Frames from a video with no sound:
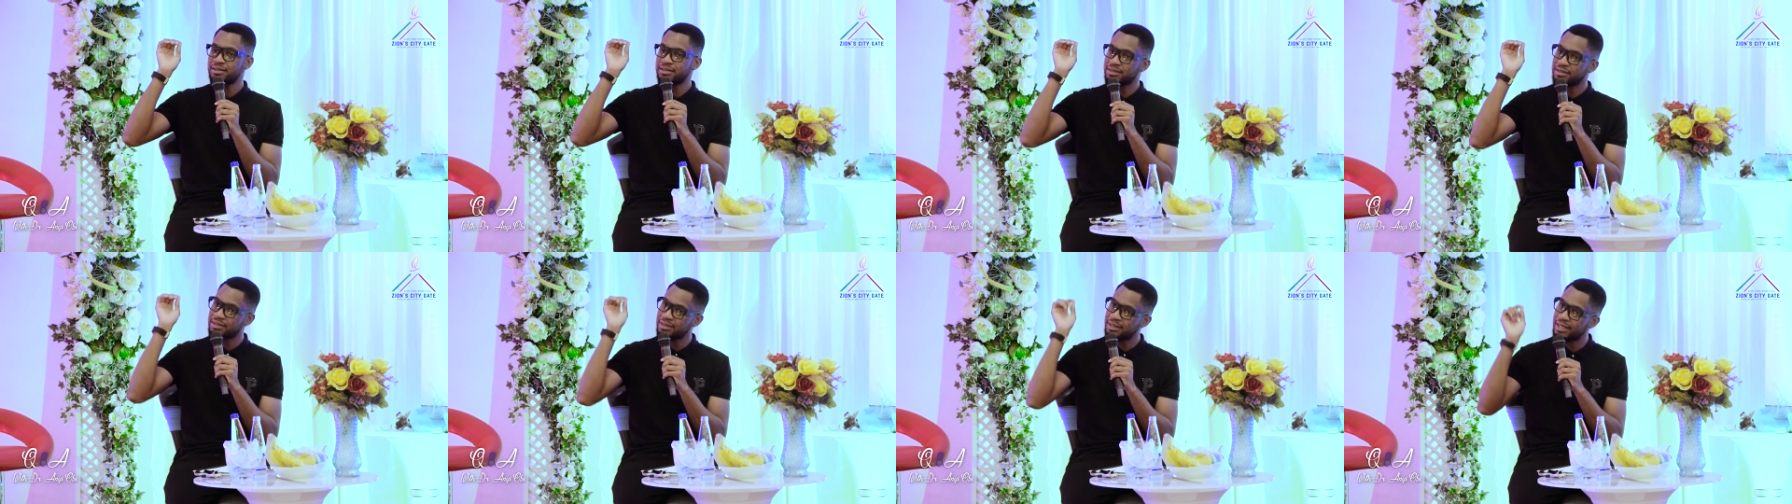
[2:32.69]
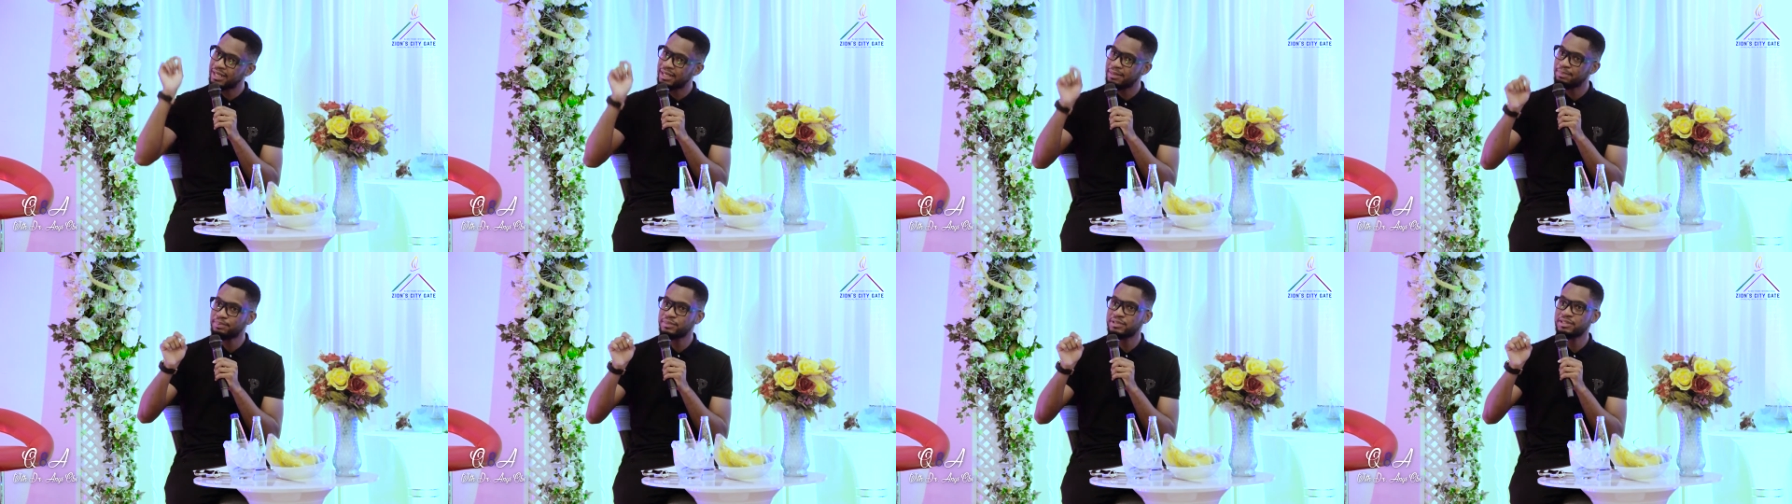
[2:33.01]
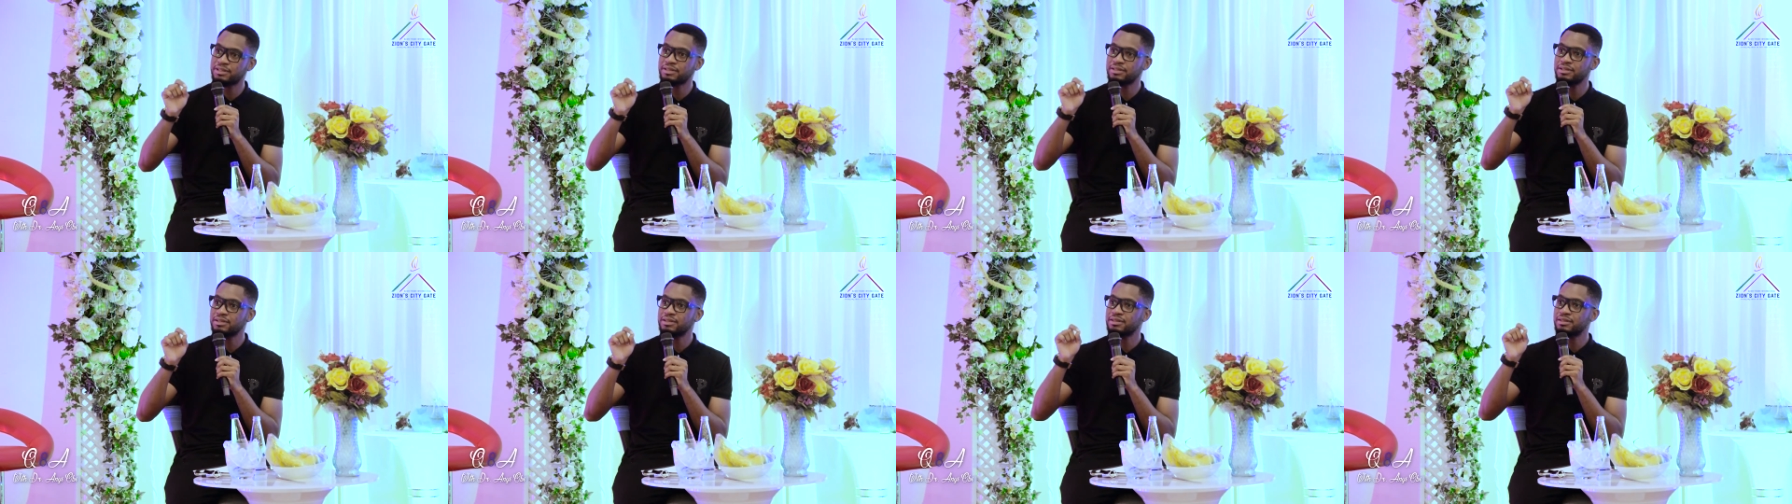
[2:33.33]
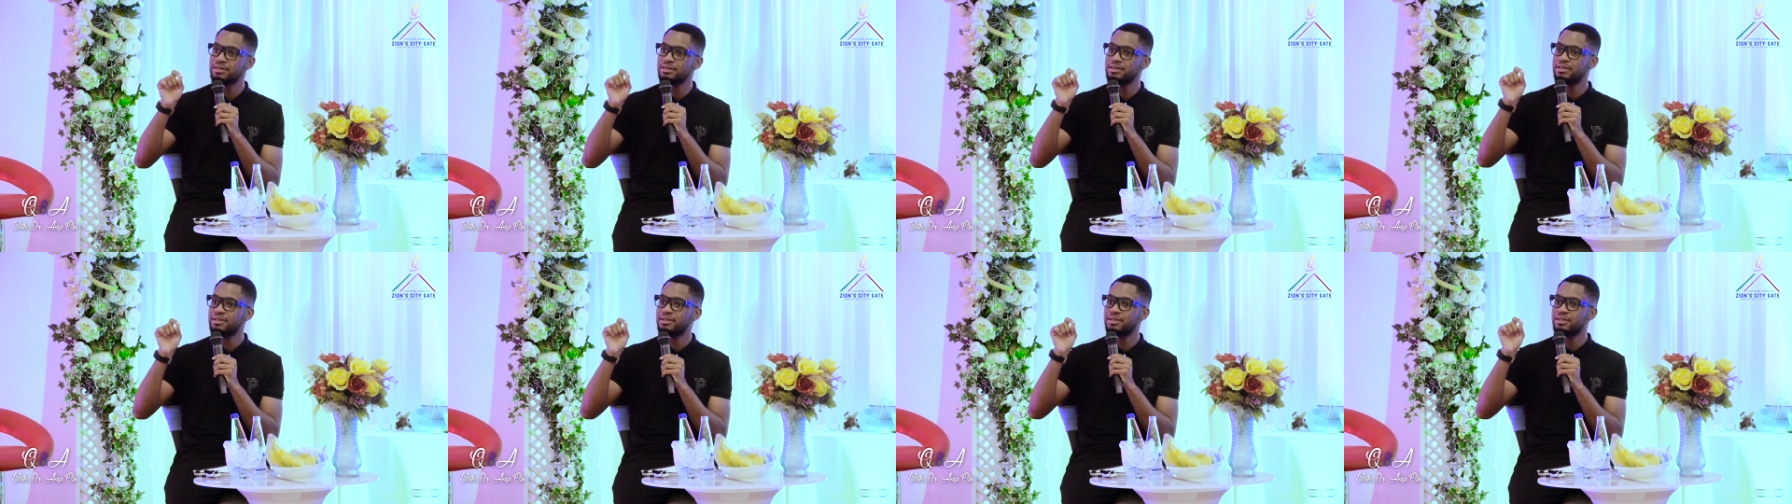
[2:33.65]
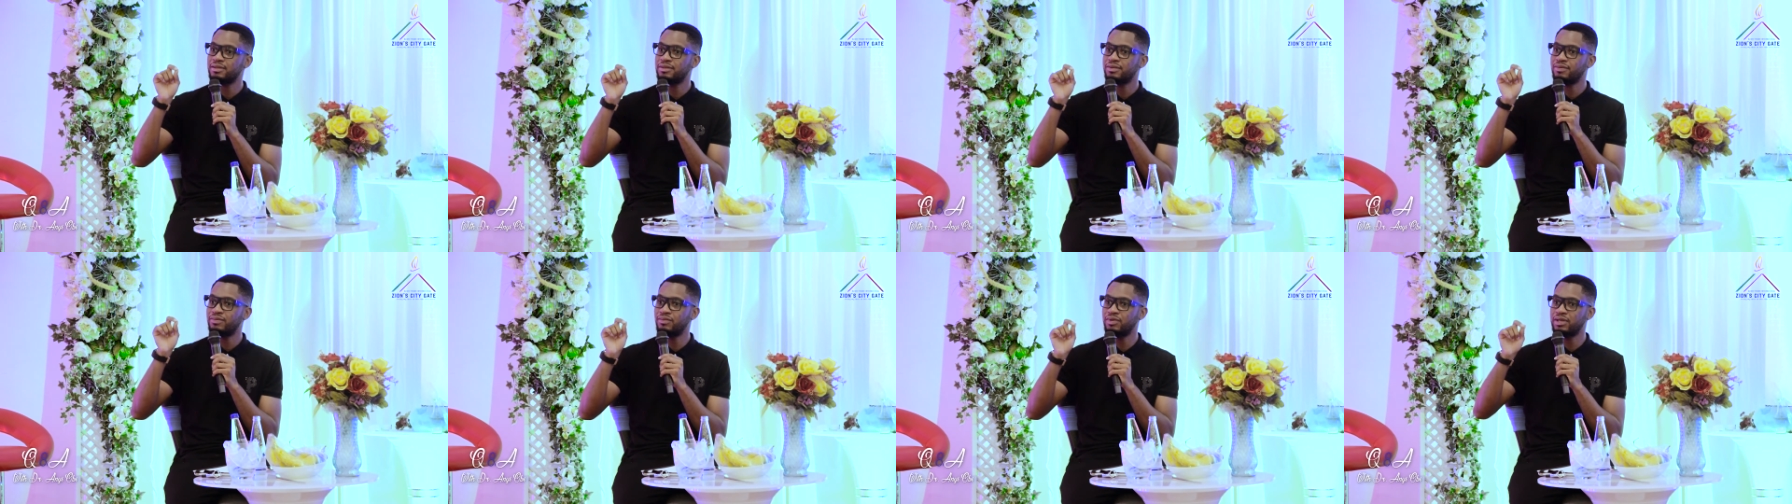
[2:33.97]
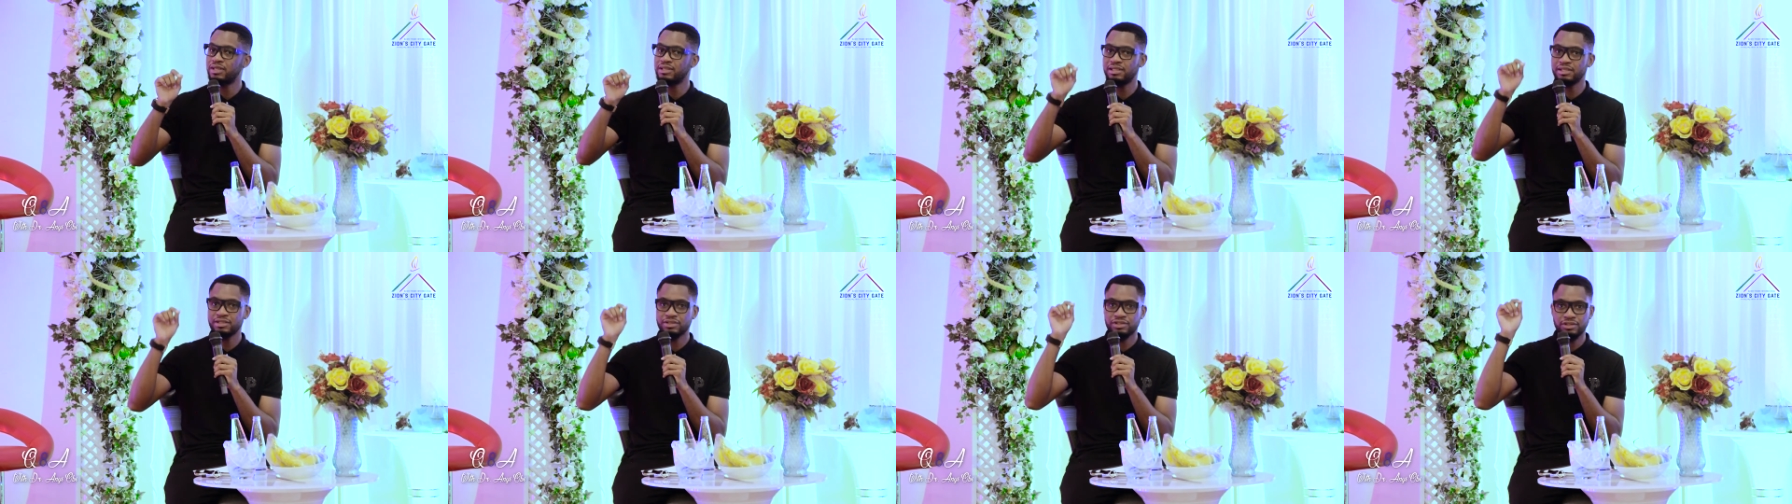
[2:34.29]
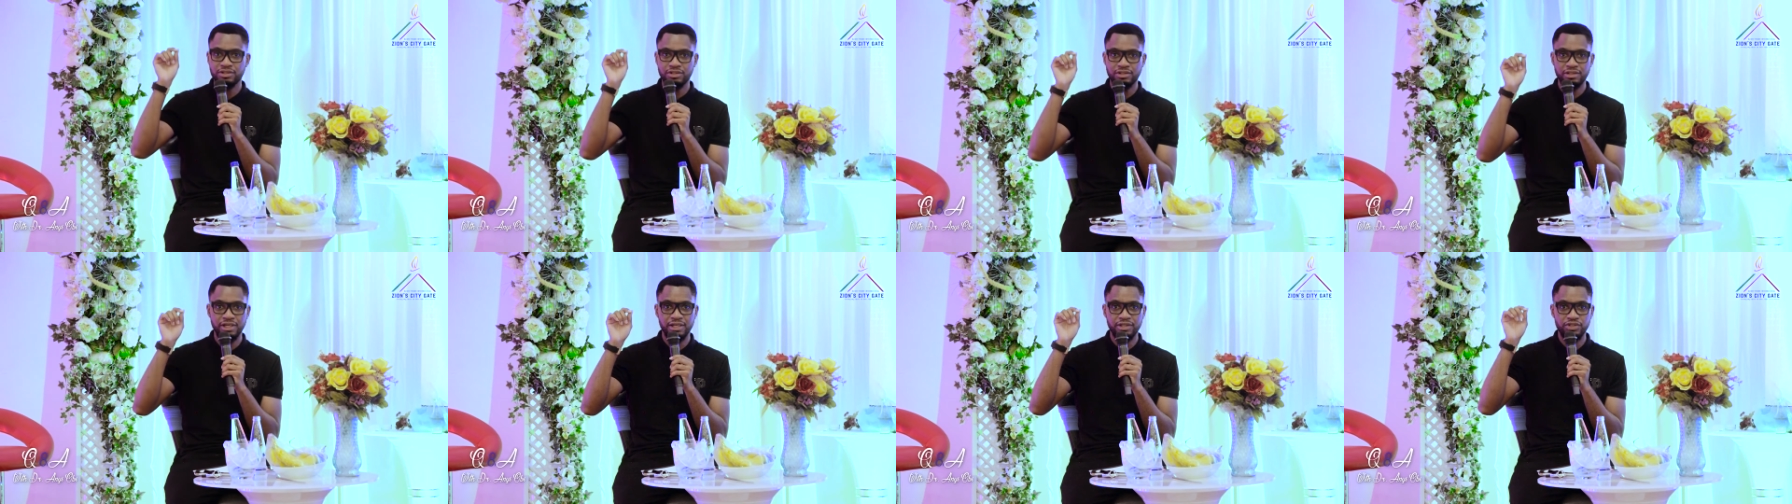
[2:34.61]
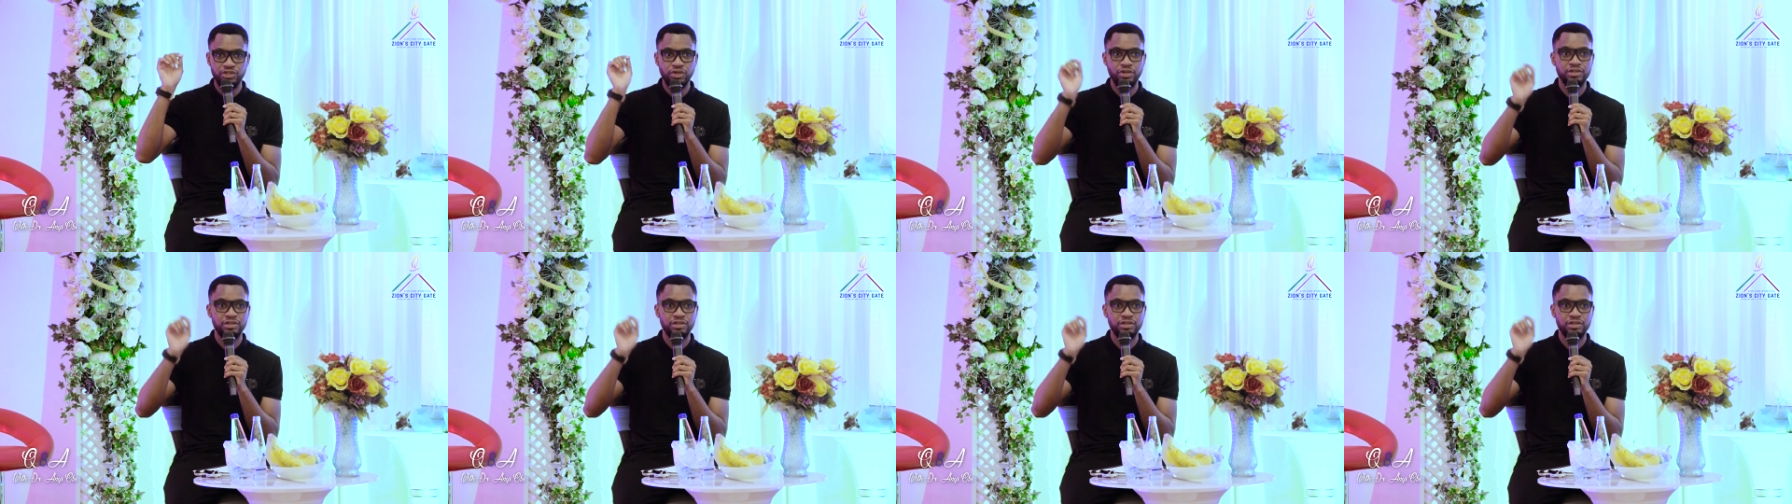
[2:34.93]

Slept with the